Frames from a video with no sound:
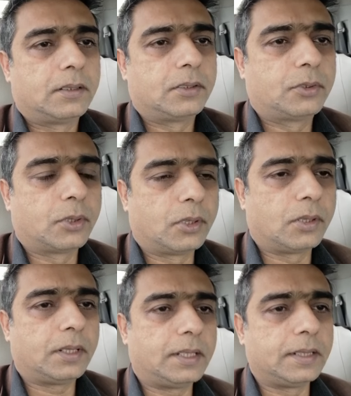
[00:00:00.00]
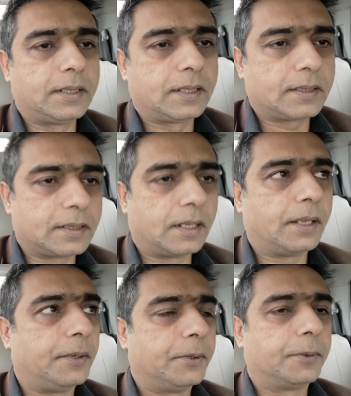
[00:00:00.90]
So in this
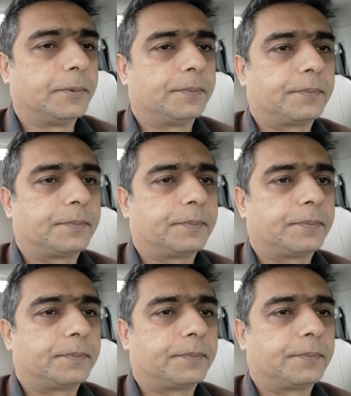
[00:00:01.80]
scenario,